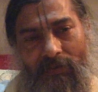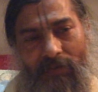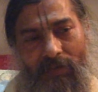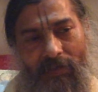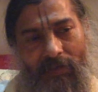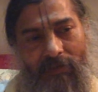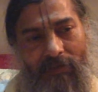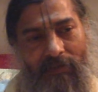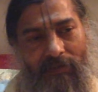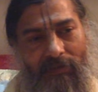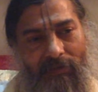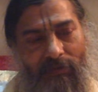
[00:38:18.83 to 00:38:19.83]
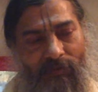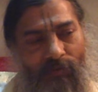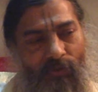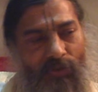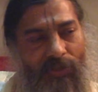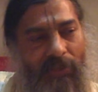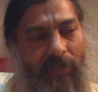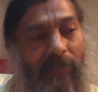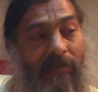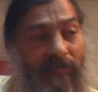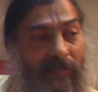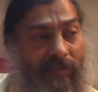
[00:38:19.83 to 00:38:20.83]
And what need
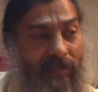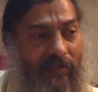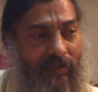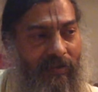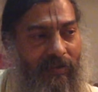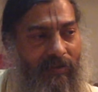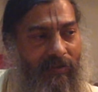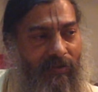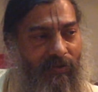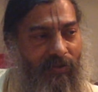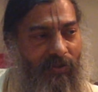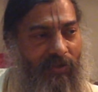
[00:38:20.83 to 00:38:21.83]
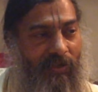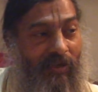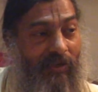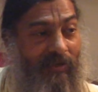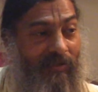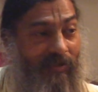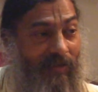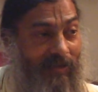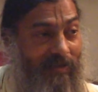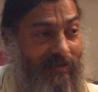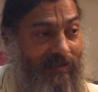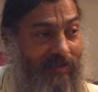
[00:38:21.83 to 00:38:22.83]
is there to hear anything
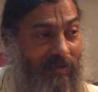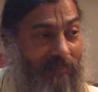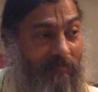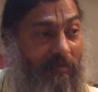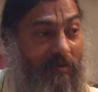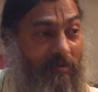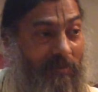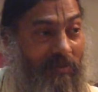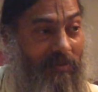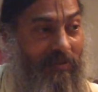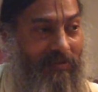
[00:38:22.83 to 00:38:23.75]
else? Kimva Pare.